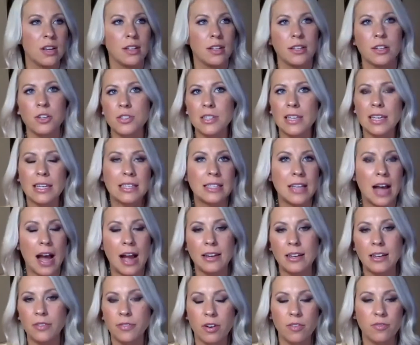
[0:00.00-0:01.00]
There's like
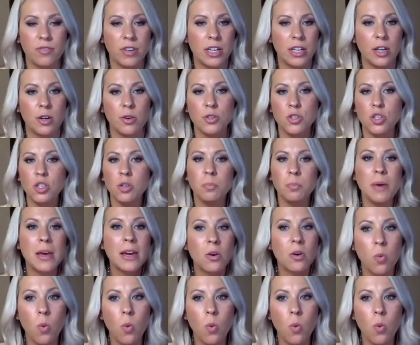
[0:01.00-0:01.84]
9 different videos. You pick